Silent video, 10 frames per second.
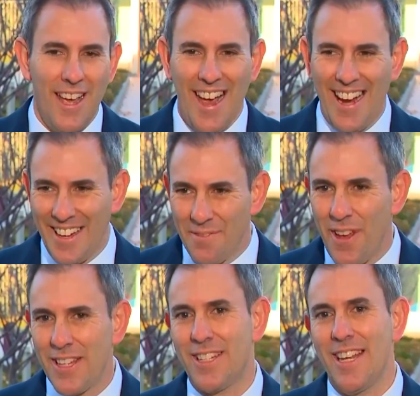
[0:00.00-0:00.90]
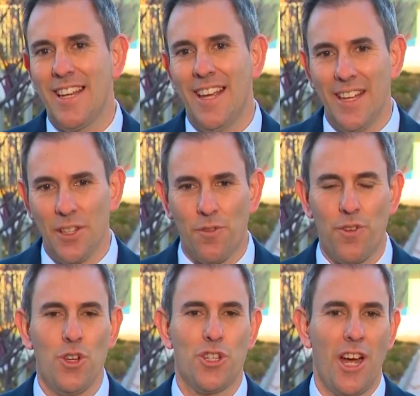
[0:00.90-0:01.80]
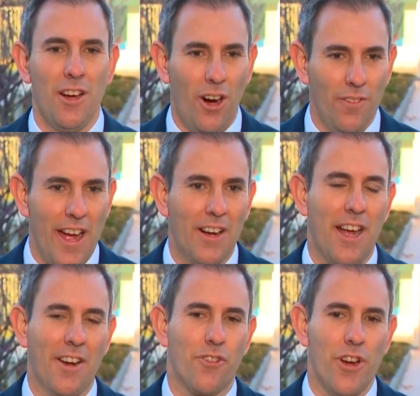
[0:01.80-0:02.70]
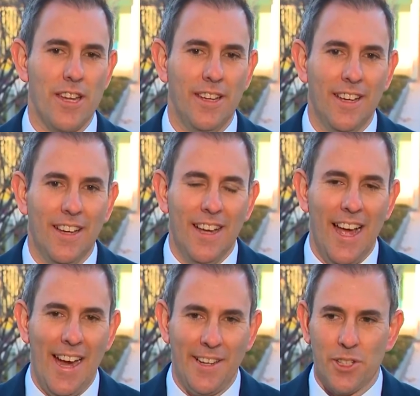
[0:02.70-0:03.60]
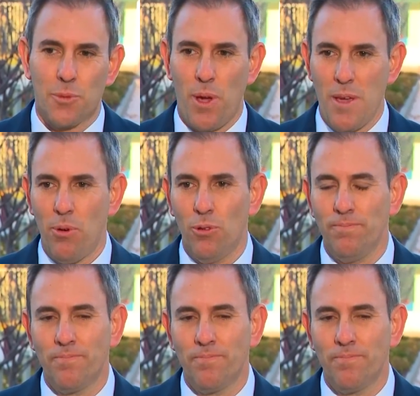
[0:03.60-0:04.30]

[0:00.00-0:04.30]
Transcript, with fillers: and investing in the future of our country and its people.